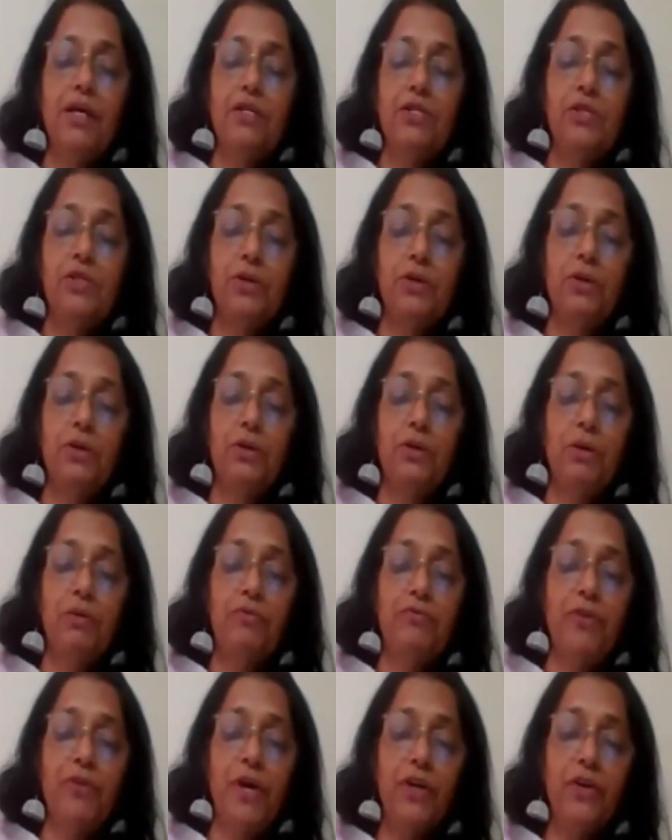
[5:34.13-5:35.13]

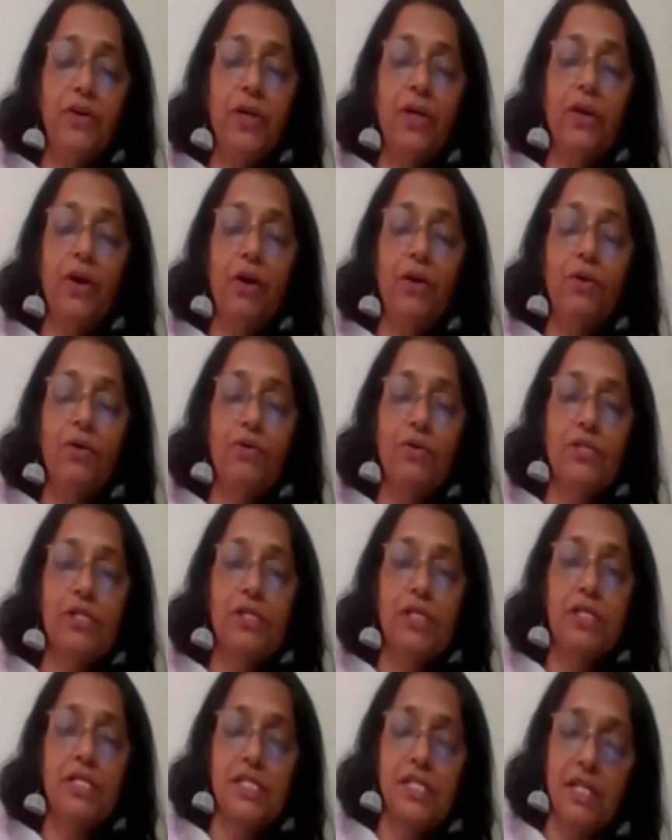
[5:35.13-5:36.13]
So five-year law
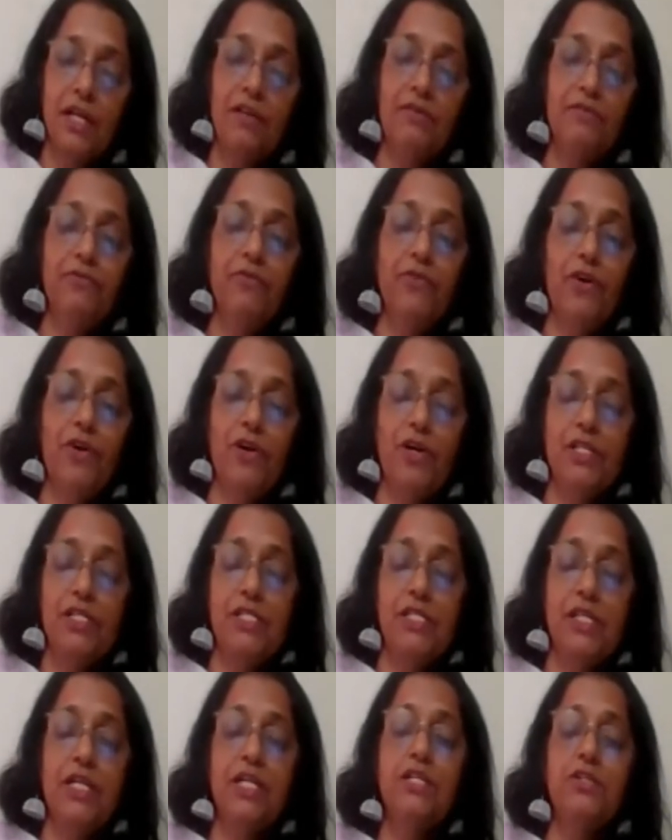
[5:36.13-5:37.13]
course itself
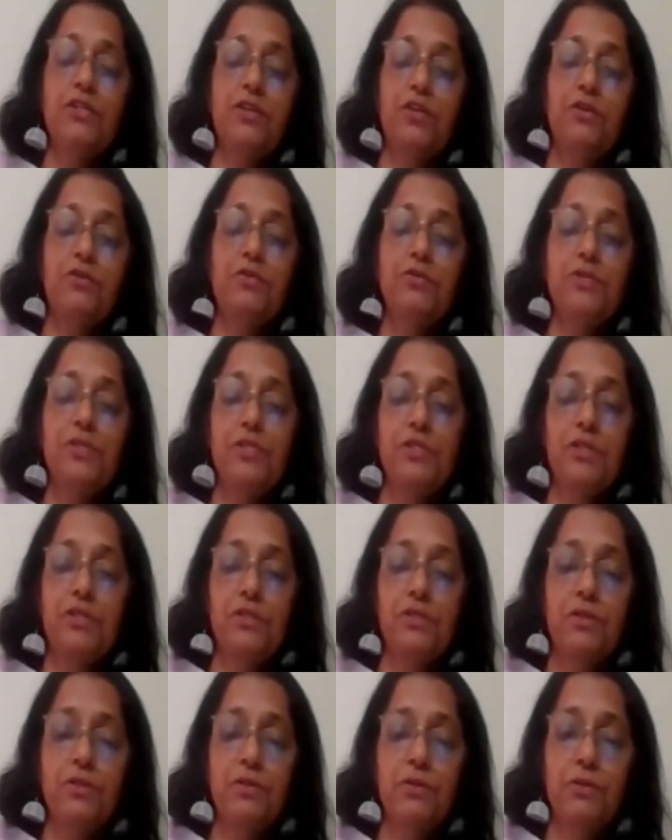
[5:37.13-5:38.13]
was
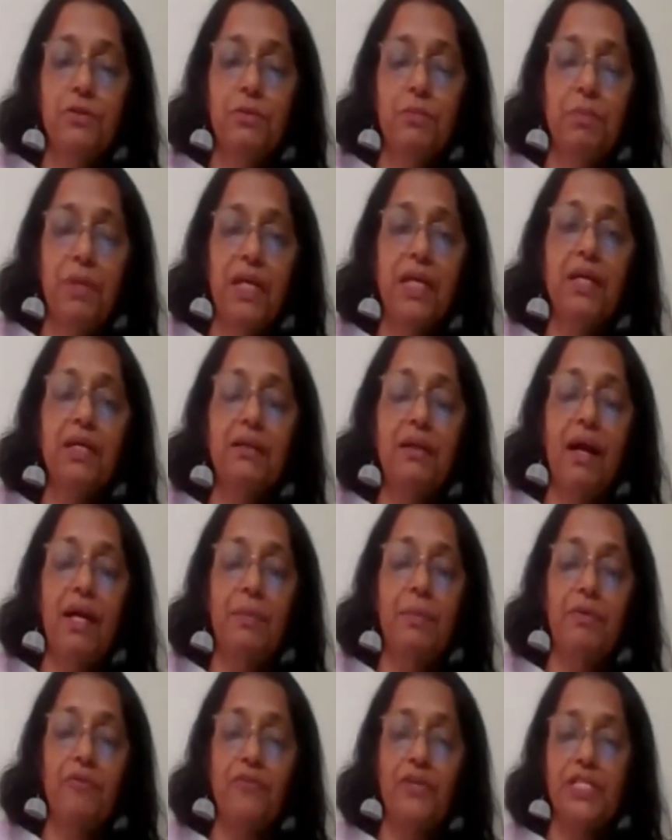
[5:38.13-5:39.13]
introduced to bring
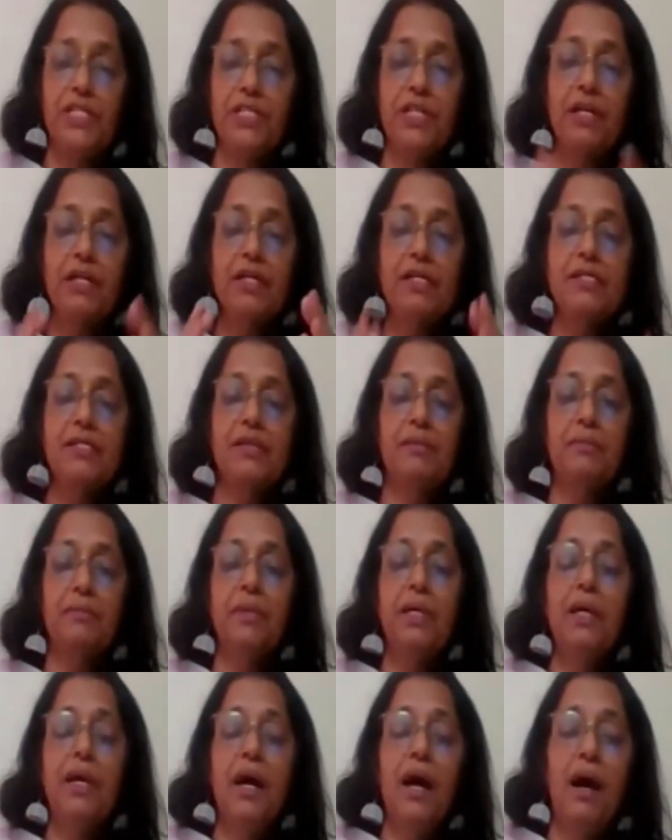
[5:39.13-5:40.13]
that professionalism